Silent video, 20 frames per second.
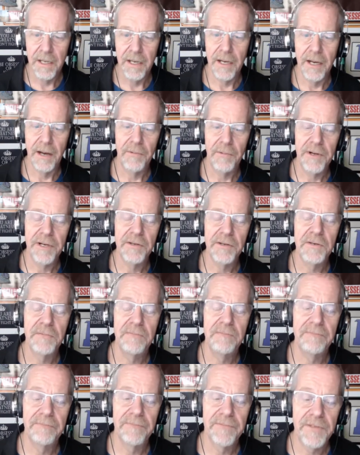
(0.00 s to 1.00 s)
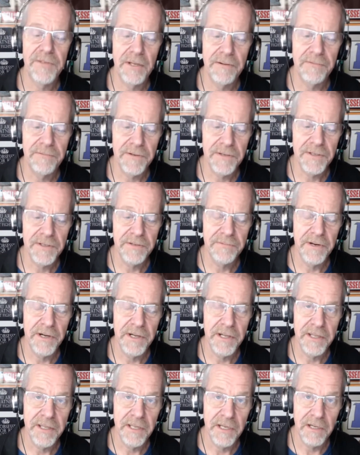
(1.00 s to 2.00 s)
I want to say first of
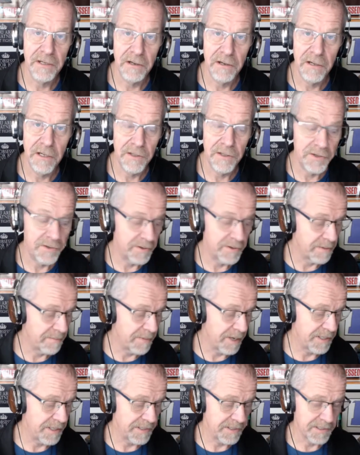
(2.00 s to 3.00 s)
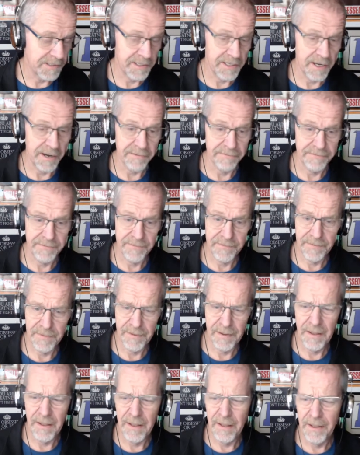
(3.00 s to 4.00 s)
all, I think you're all doing amazing stuff,
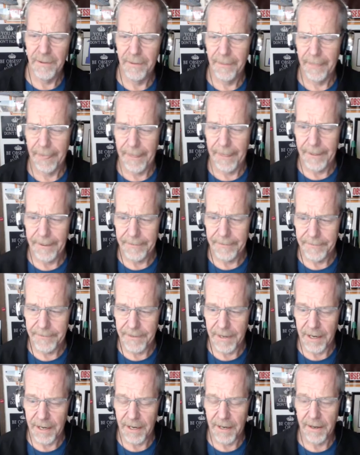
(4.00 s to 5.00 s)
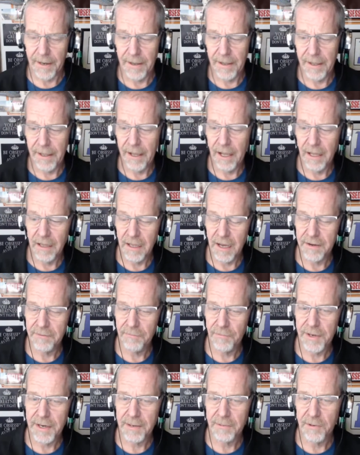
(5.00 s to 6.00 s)
and a lot
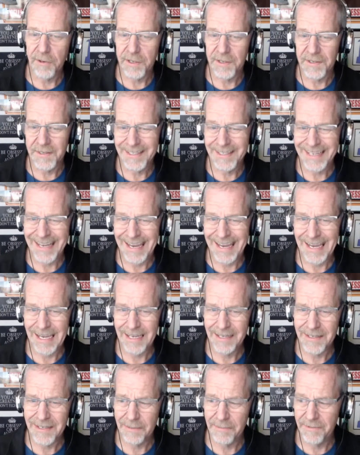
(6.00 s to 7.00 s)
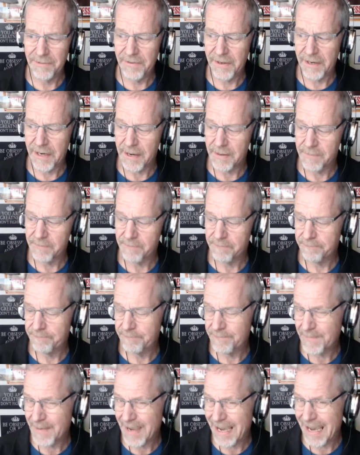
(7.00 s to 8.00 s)
of what I'm going to say, some of it I'm
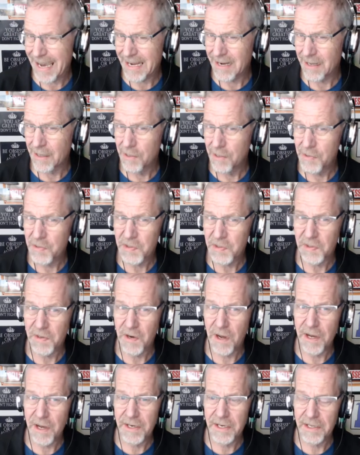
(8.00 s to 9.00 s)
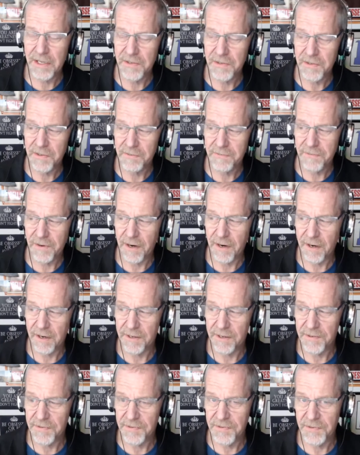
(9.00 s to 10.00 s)
kind of looser on insofar
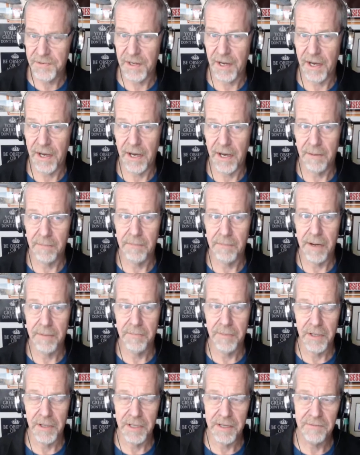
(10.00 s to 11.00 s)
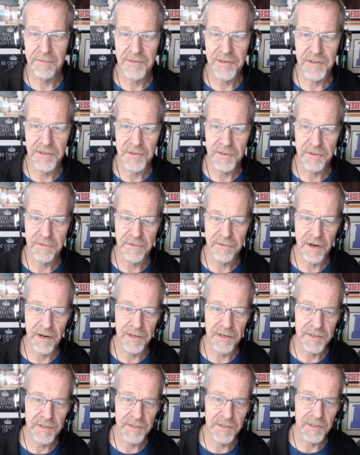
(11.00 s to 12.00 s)
as my beliefs,
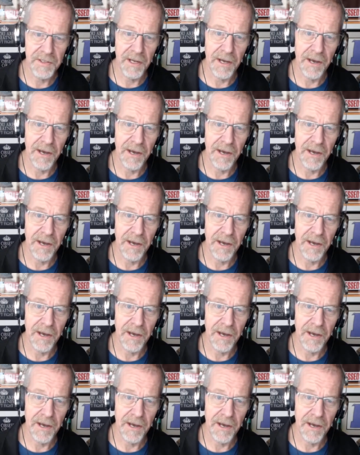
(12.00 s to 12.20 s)
insofar as